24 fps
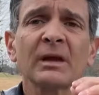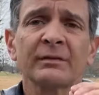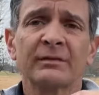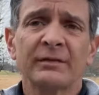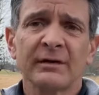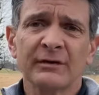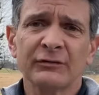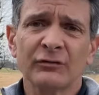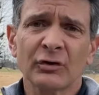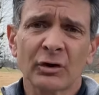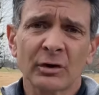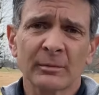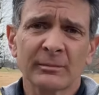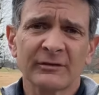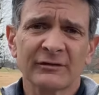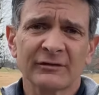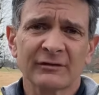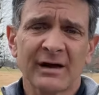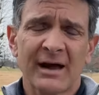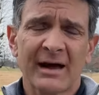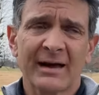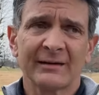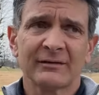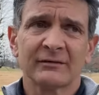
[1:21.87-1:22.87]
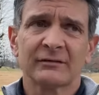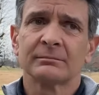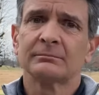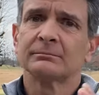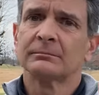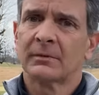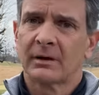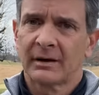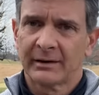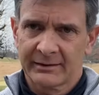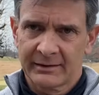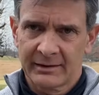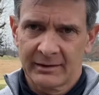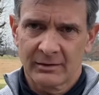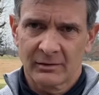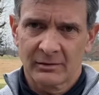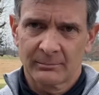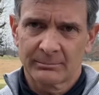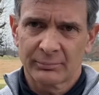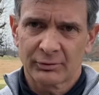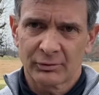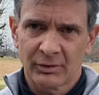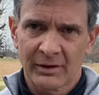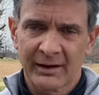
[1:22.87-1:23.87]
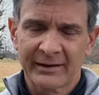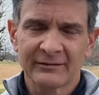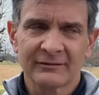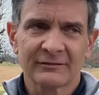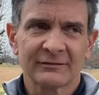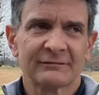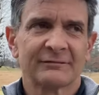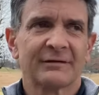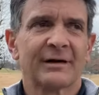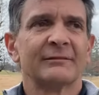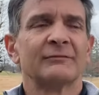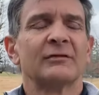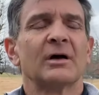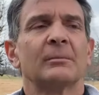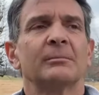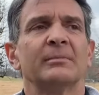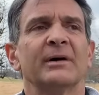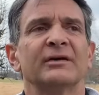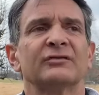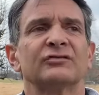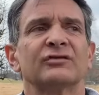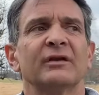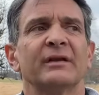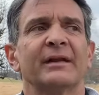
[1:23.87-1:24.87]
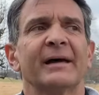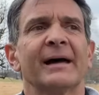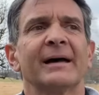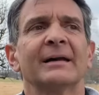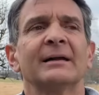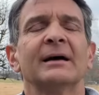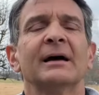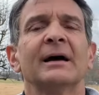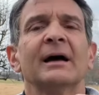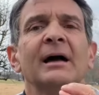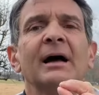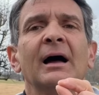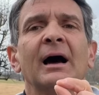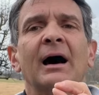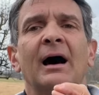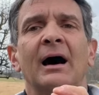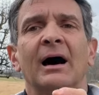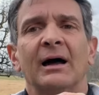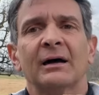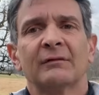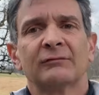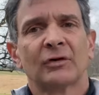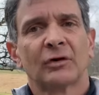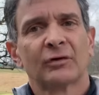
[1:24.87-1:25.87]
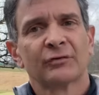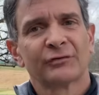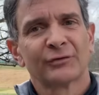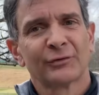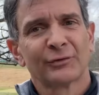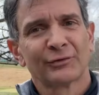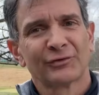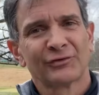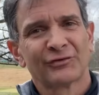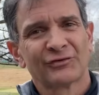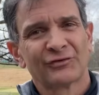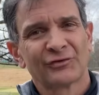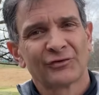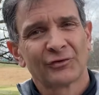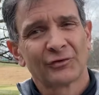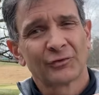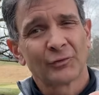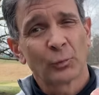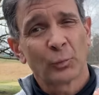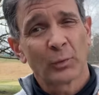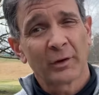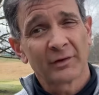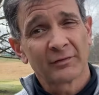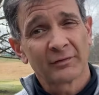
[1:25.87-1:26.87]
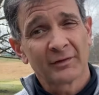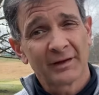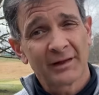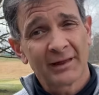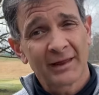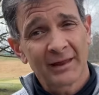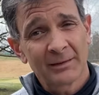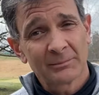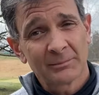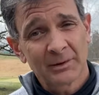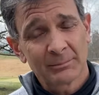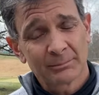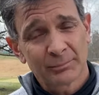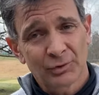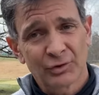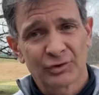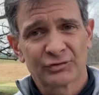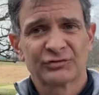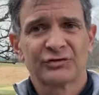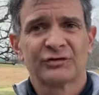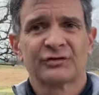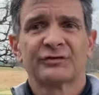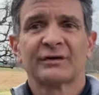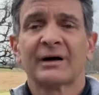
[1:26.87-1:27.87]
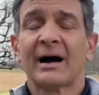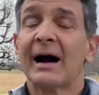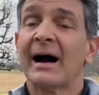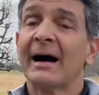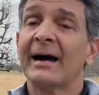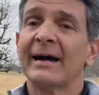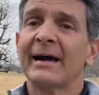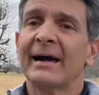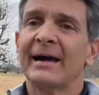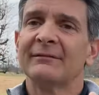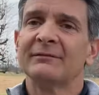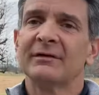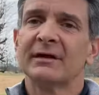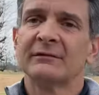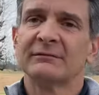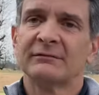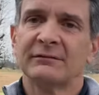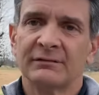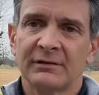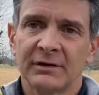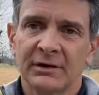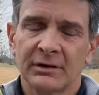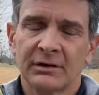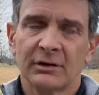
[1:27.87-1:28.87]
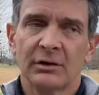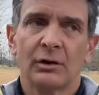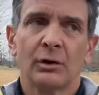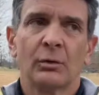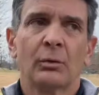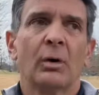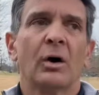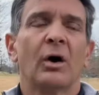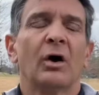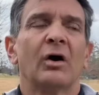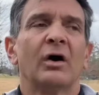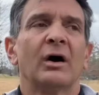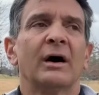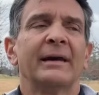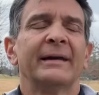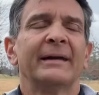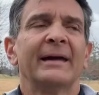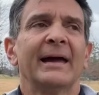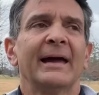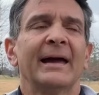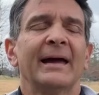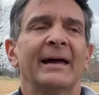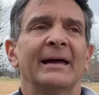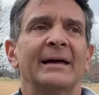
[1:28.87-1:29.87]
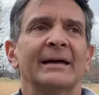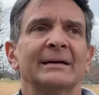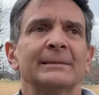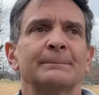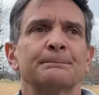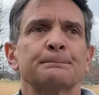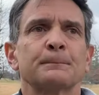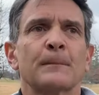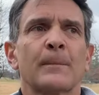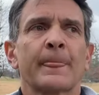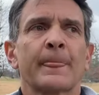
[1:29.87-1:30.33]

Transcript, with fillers: these herbicides, again on price, if I've not mentioned that, I have also considered where they can be purchased. I have a video on a